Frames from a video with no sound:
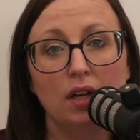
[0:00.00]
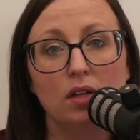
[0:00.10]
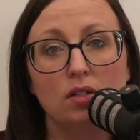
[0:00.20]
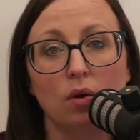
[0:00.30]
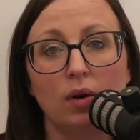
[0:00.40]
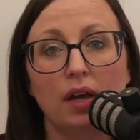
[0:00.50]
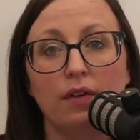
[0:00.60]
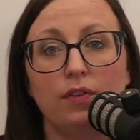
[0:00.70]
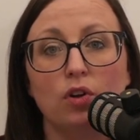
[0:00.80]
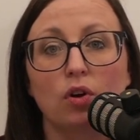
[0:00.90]
So
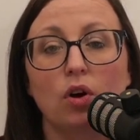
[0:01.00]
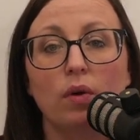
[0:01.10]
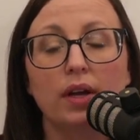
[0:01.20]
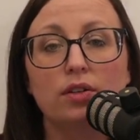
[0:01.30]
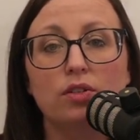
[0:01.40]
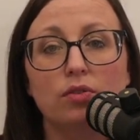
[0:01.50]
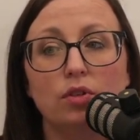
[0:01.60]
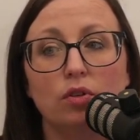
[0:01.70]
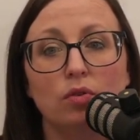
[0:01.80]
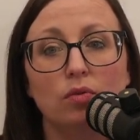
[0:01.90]
if you're going to
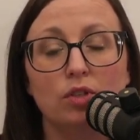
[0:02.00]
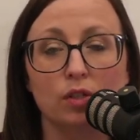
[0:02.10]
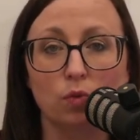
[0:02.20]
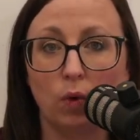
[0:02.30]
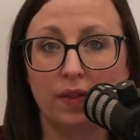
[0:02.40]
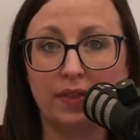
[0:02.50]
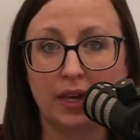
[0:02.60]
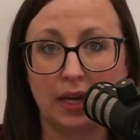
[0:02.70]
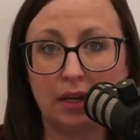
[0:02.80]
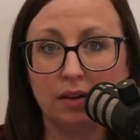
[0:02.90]
do just one
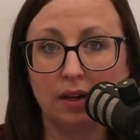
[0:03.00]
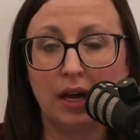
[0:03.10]
thing,